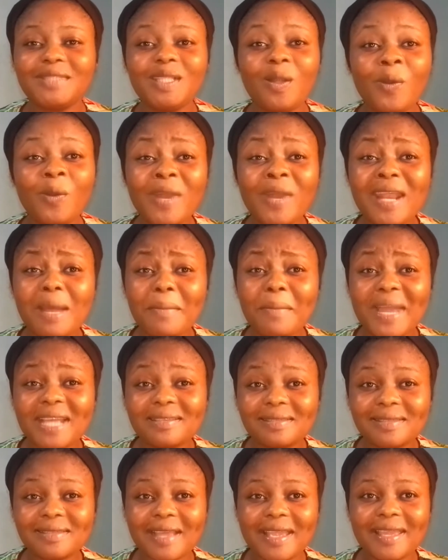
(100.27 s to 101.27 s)
what am I
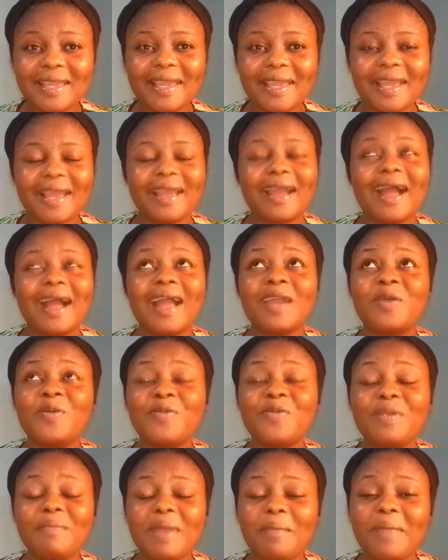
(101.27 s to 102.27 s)
saying here? I
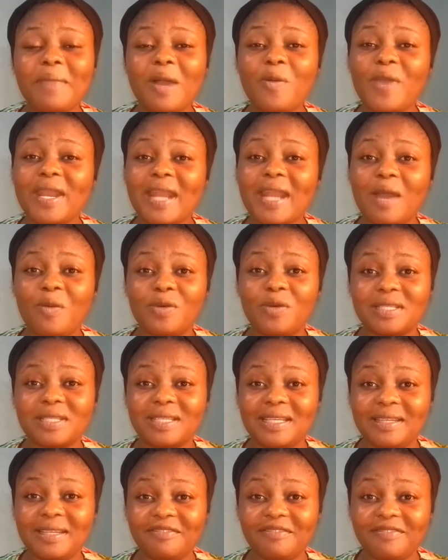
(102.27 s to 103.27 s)
could remember when I was
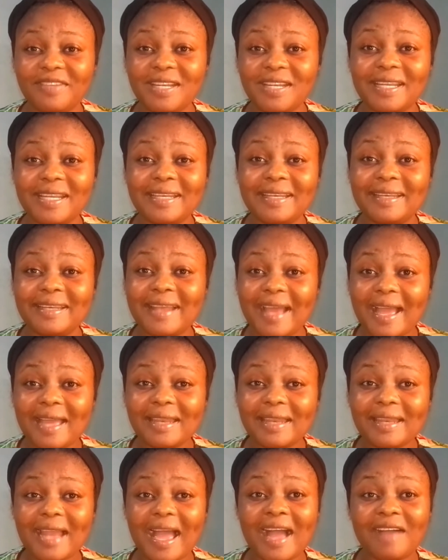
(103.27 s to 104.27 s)
in the village,
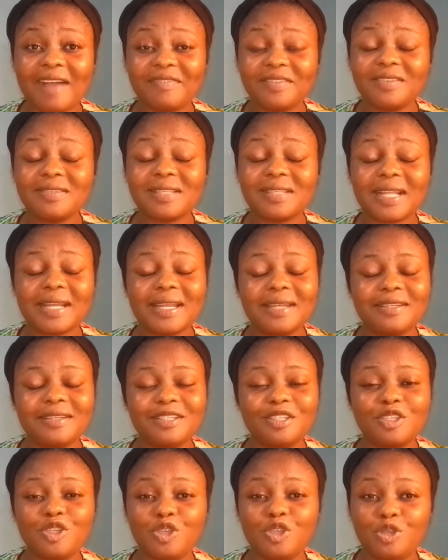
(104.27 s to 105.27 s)
then I have not started
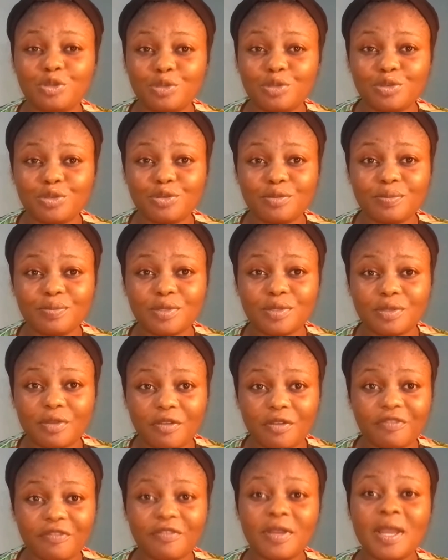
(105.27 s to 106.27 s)
this YouTube
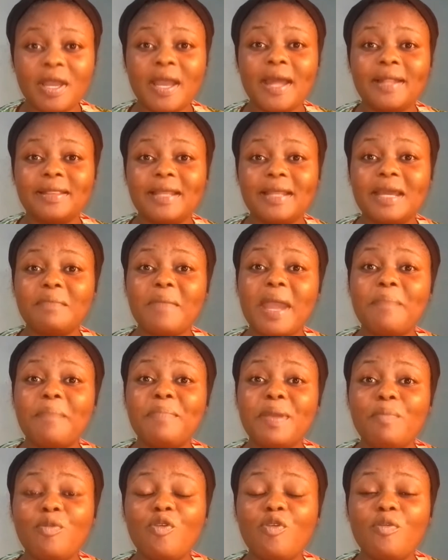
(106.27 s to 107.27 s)
stuff. Then my
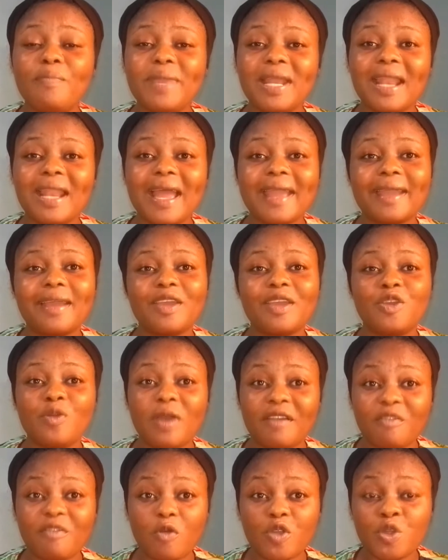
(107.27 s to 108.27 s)
people will be like, you
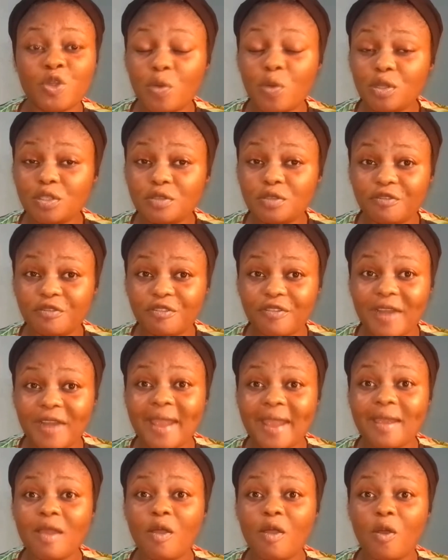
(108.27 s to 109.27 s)
want to
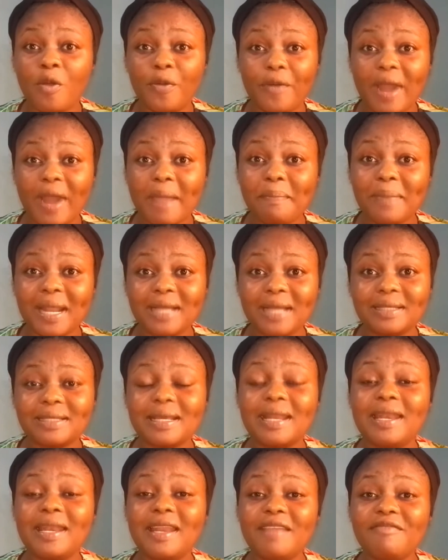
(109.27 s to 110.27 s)
fry unripe
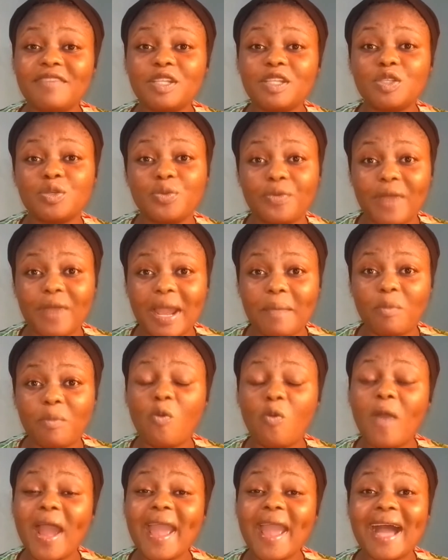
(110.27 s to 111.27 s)
plantain, leave it to ripe.
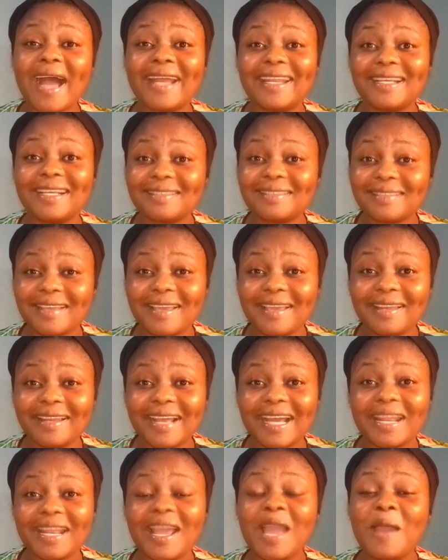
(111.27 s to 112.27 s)
Why are they saying
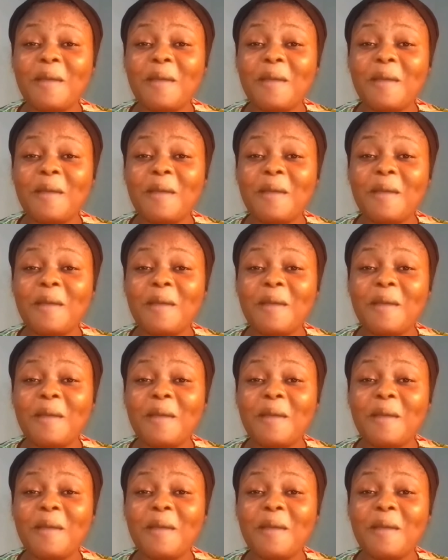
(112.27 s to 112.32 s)
that?